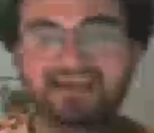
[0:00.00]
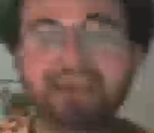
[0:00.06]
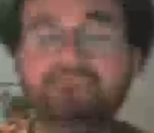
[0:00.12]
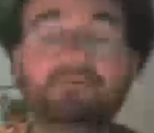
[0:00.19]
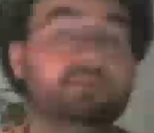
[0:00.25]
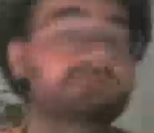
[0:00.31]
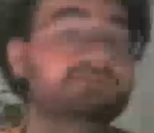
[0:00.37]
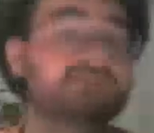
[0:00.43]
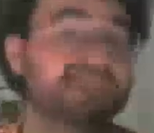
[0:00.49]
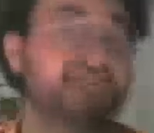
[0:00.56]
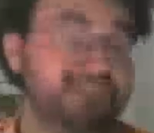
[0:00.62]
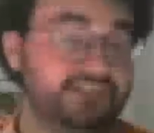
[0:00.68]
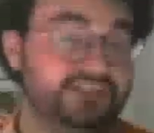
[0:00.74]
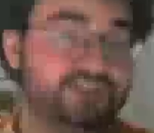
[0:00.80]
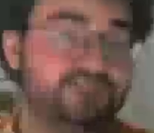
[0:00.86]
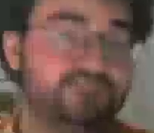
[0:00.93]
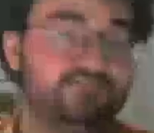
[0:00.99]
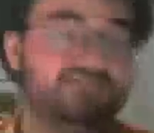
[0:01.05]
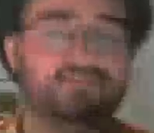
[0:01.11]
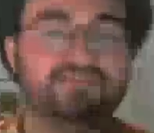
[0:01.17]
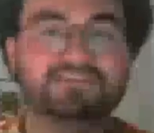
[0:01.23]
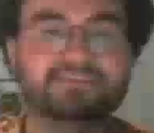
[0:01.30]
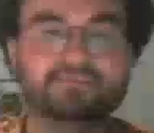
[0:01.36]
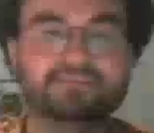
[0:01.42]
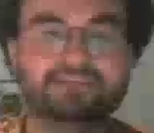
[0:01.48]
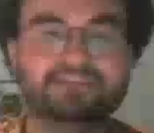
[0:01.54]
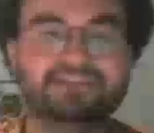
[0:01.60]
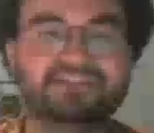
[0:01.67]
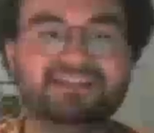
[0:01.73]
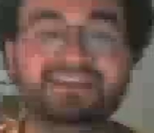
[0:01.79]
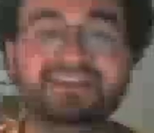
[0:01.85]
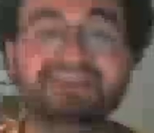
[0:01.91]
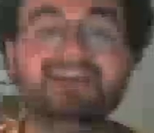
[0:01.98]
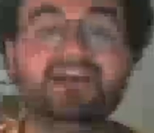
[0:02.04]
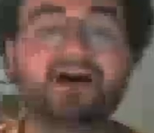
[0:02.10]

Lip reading: a reputation that this region is